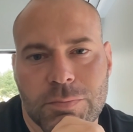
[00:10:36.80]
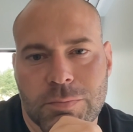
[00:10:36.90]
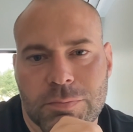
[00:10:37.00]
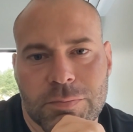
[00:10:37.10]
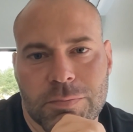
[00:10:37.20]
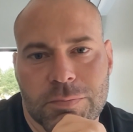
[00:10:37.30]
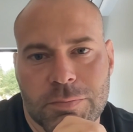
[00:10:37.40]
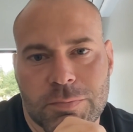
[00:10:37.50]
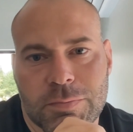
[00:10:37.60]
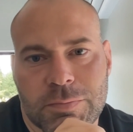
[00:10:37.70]

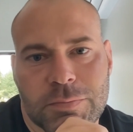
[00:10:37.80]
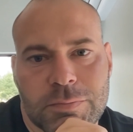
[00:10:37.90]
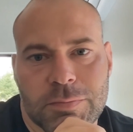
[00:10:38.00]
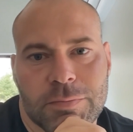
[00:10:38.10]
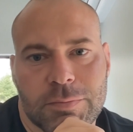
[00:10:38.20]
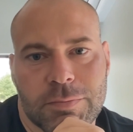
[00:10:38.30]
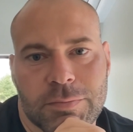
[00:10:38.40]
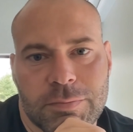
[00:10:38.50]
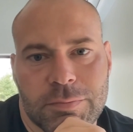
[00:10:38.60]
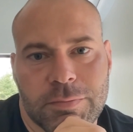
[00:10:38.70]

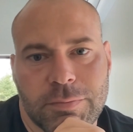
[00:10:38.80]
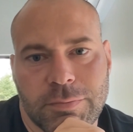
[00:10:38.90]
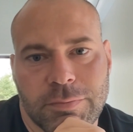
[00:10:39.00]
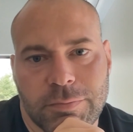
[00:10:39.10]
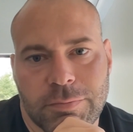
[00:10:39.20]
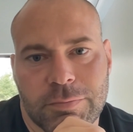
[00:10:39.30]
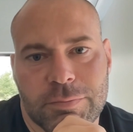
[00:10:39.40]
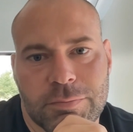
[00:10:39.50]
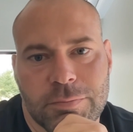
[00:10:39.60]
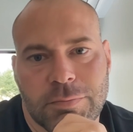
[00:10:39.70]

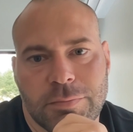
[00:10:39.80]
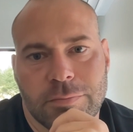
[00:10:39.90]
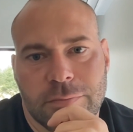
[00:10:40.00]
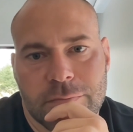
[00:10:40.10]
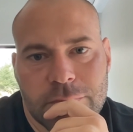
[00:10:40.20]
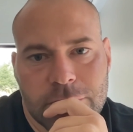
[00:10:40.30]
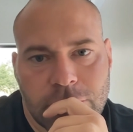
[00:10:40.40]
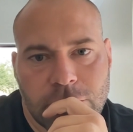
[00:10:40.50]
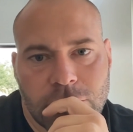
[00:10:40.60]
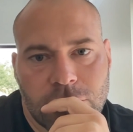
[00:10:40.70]

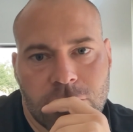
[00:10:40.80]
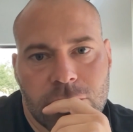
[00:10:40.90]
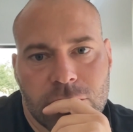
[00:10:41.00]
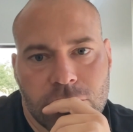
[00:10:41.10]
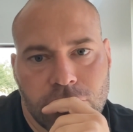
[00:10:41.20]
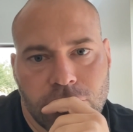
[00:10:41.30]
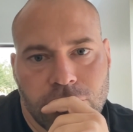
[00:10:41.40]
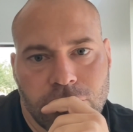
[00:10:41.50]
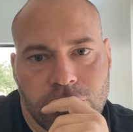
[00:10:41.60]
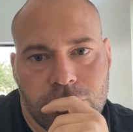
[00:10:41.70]

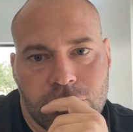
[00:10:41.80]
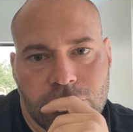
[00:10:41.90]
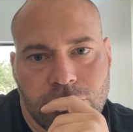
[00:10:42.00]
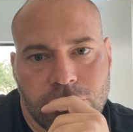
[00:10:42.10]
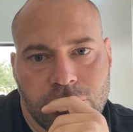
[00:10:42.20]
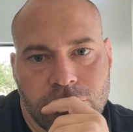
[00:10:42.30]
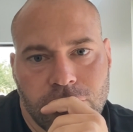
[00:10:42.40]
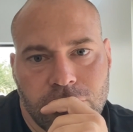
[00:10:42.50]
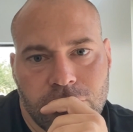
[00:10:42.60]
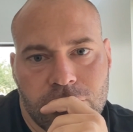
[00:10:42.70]

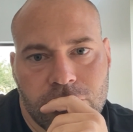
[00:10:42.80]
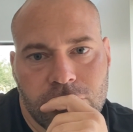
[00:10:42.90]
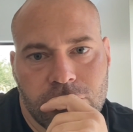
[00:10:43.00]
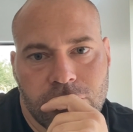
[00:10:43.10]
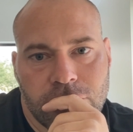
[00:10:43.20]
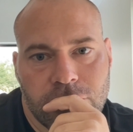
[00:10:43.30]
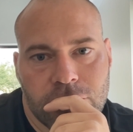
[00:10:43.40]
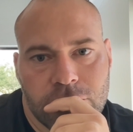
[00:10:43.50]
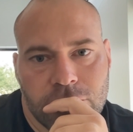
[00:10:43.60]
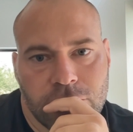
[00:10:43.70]

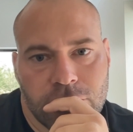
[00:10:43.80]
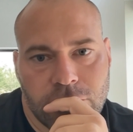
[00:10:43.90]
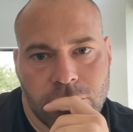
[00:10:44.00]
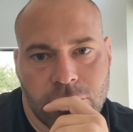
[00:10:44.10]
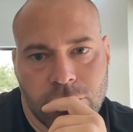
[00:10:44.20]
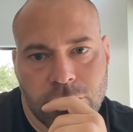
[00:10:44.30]
(not speaking)